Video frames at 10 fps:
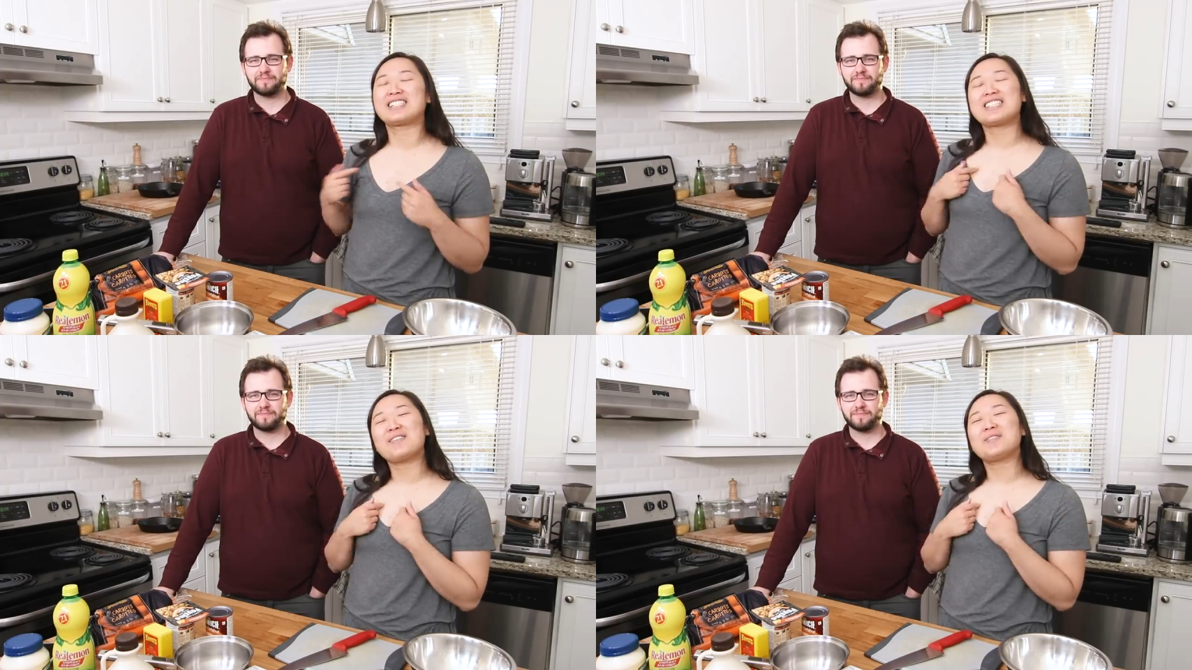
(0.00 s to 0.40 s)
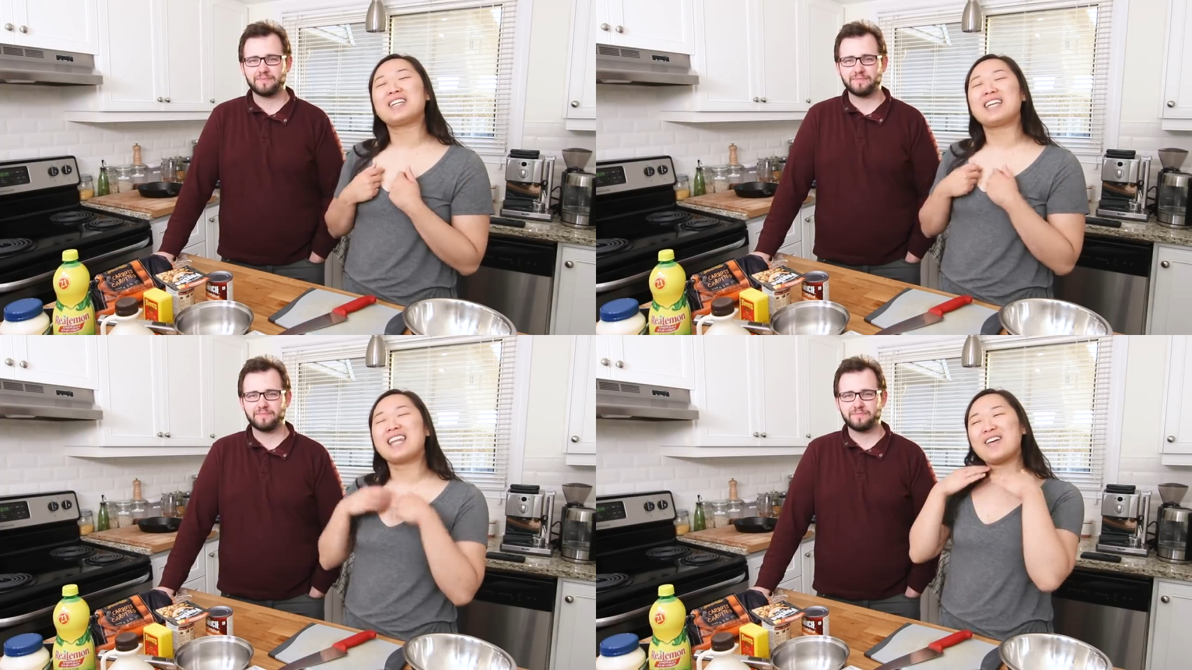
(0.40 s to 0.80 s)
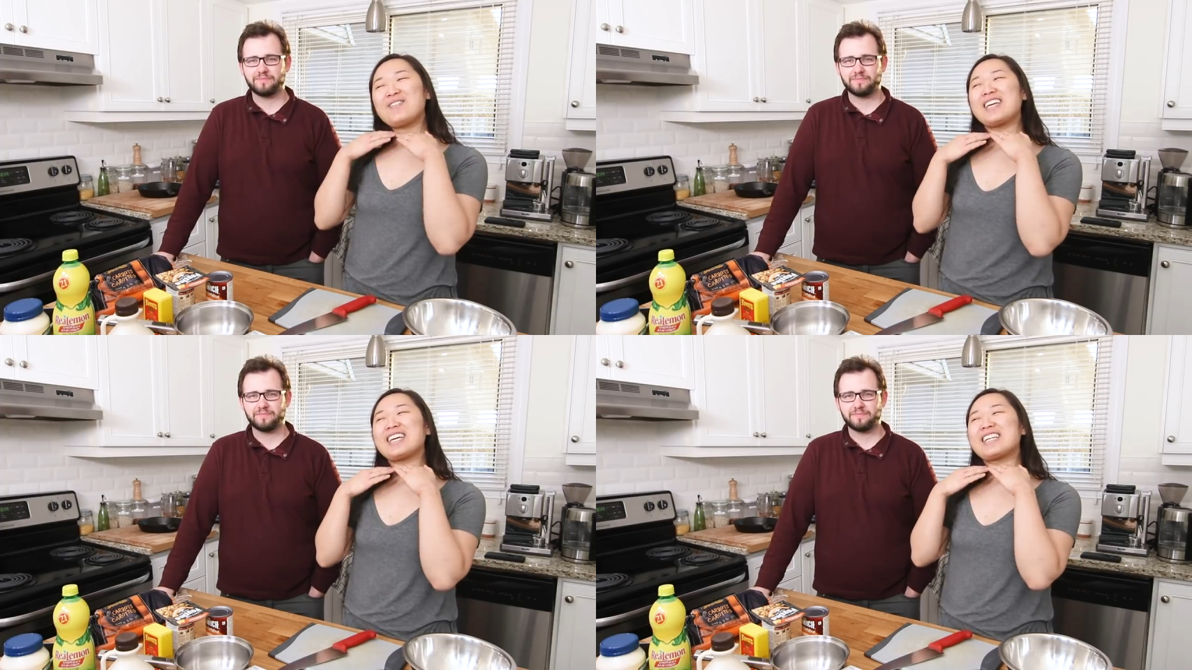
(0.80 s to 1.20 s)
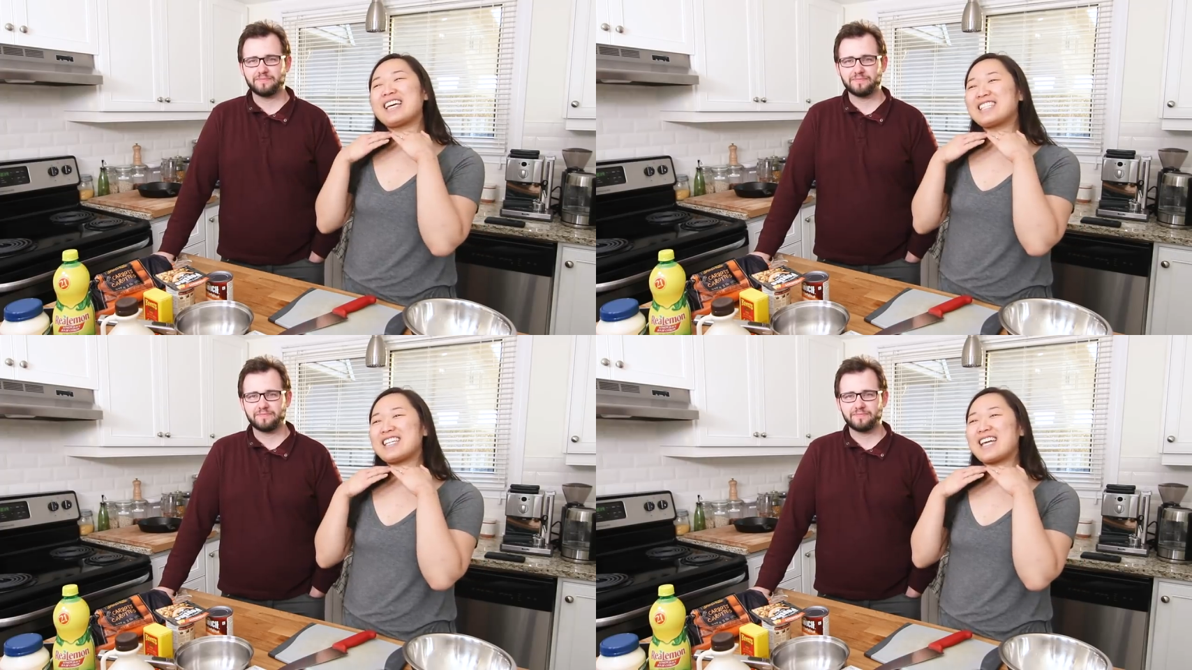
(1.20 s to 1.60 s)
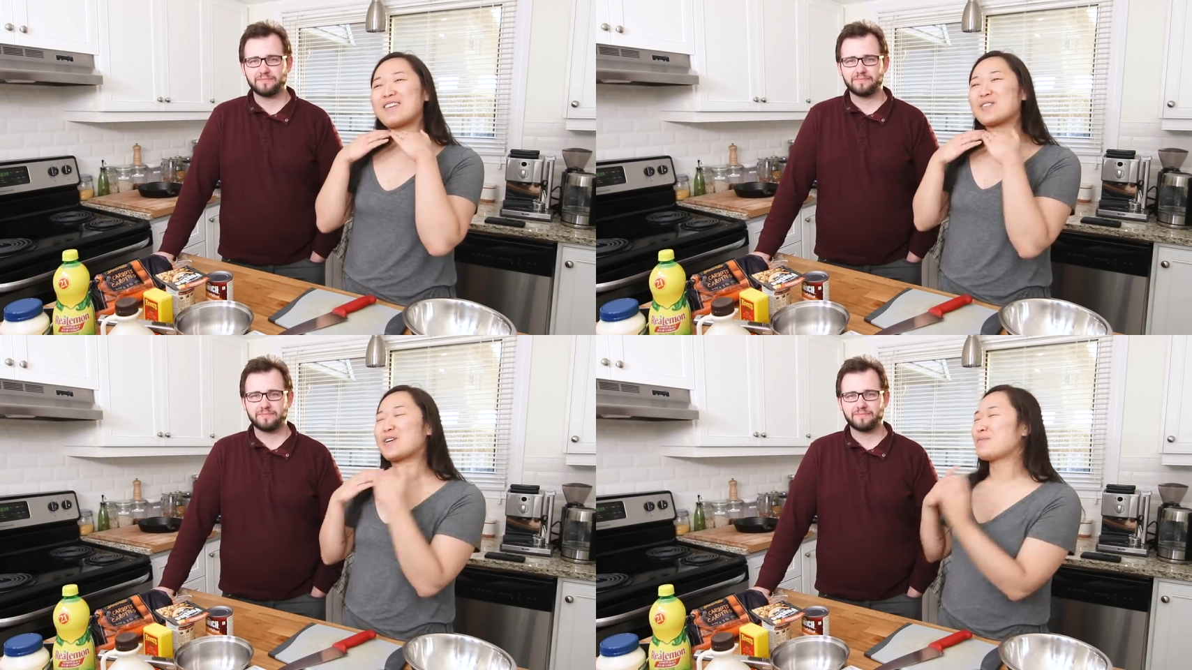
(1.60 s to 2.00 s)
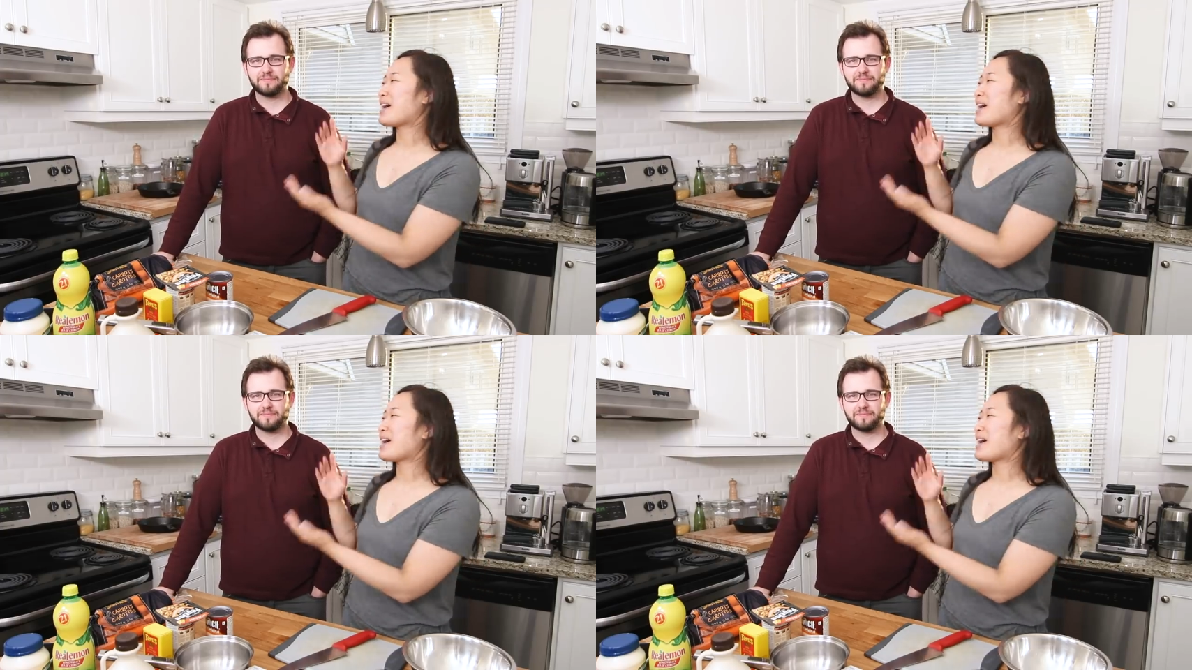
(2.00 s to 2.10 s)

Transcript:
Speaker 1: because I'm Viet and I'm vegan, and today I'm joined